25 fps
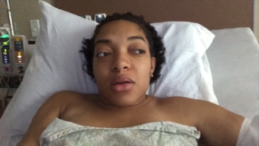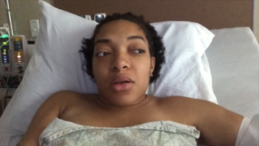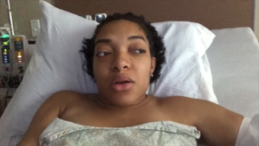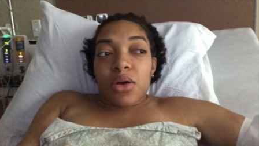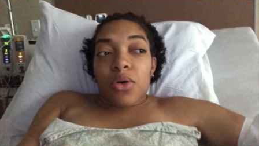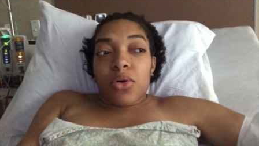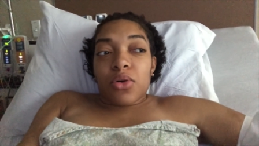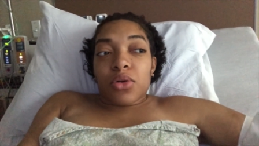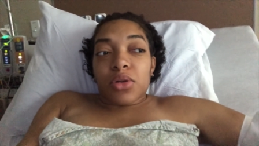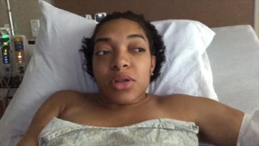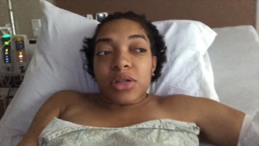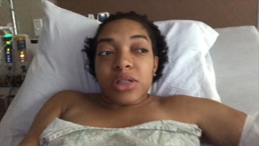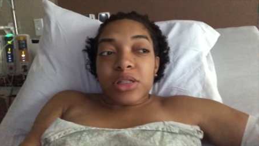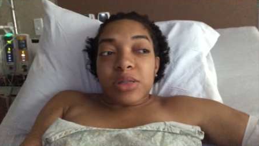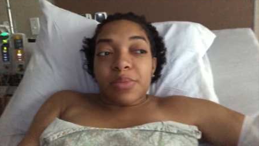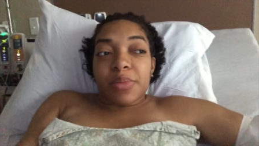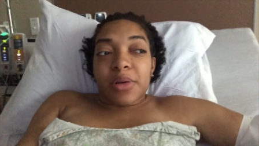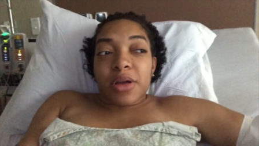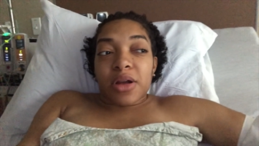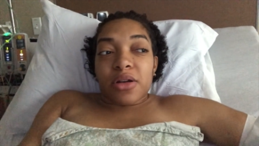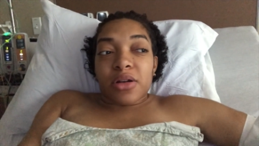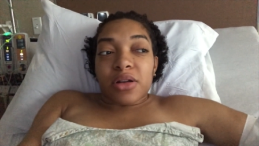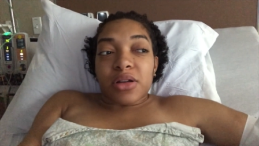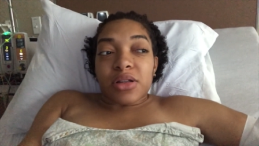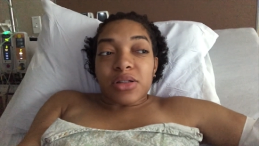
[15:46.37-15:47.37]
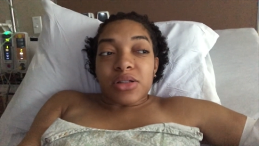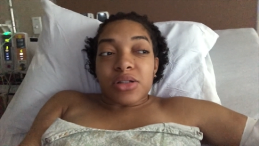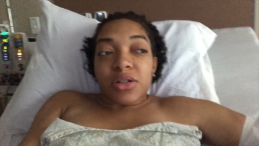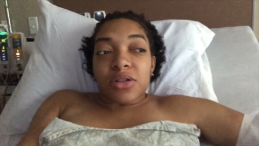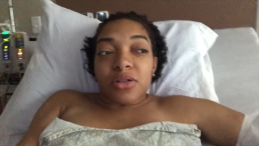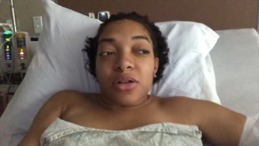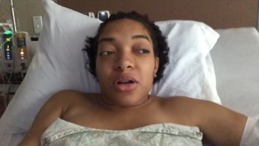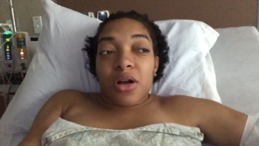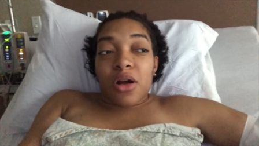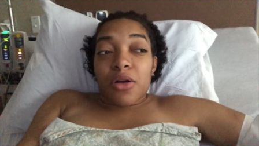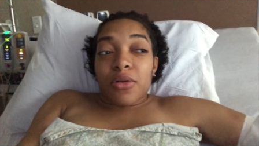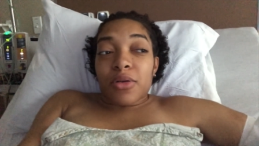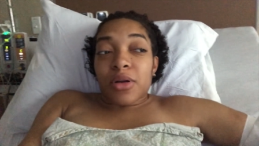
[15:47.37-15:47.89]
Holden's parents are
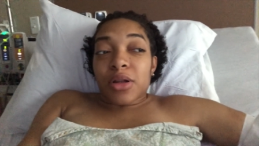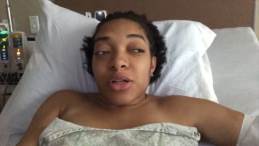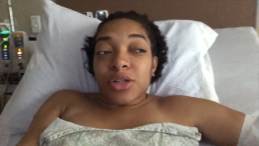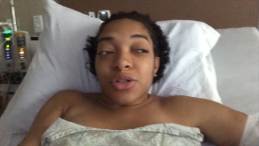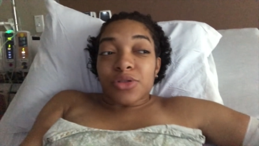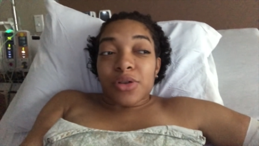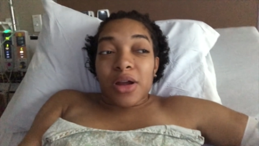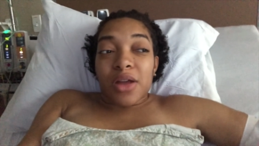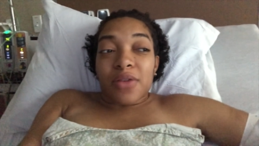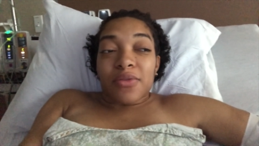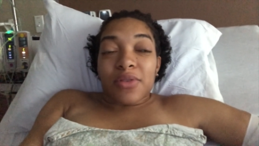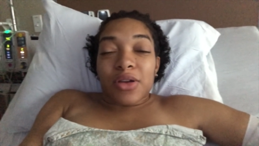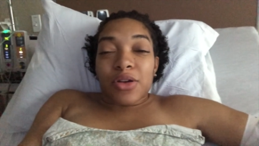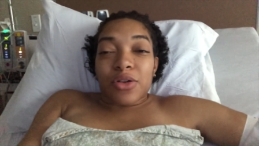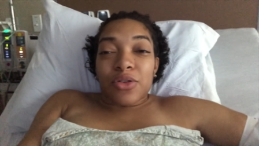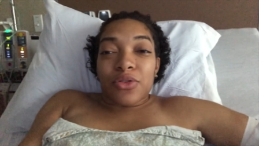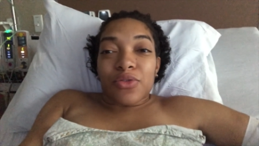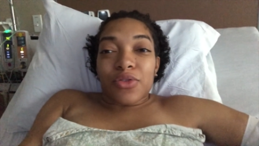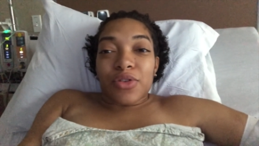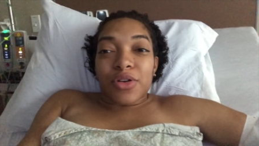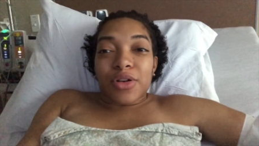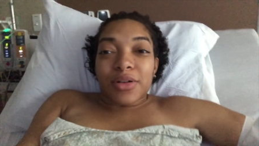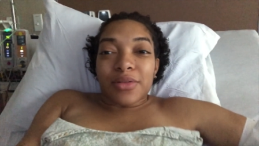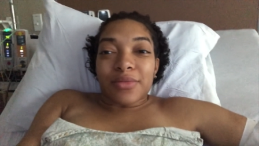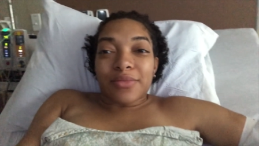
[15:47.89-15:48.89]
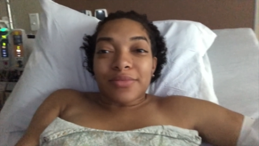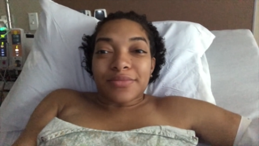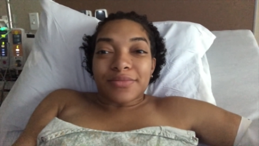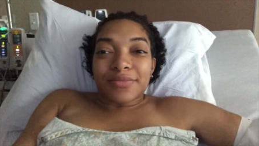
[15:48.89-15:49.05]
already driving over.